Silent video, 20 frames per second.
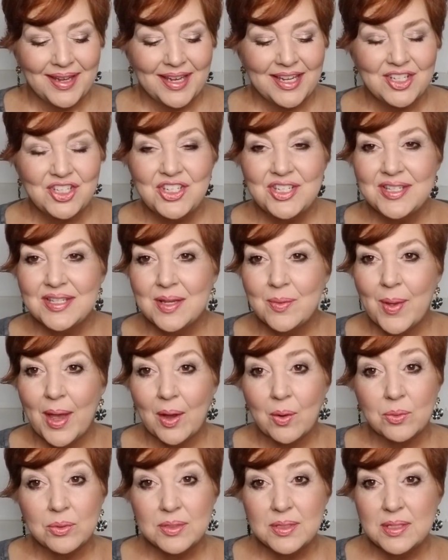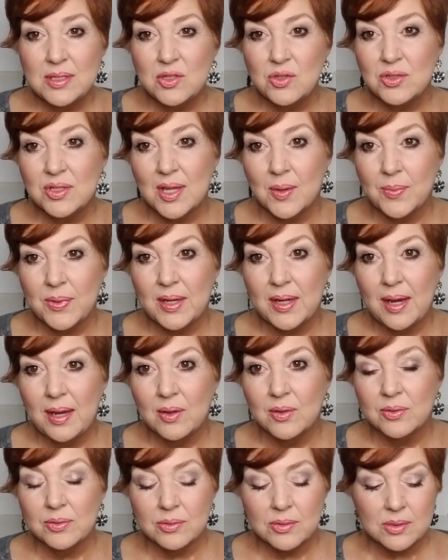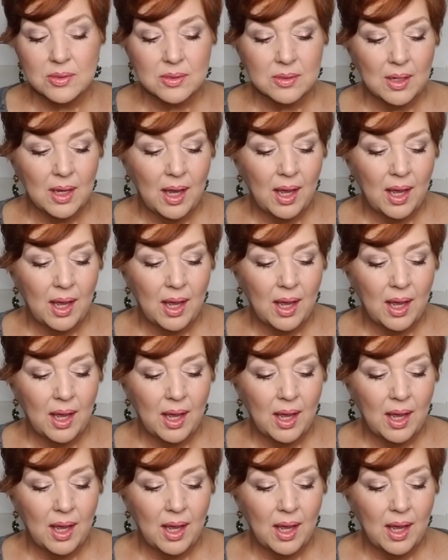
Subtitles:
And she sent back, we'll send you something else.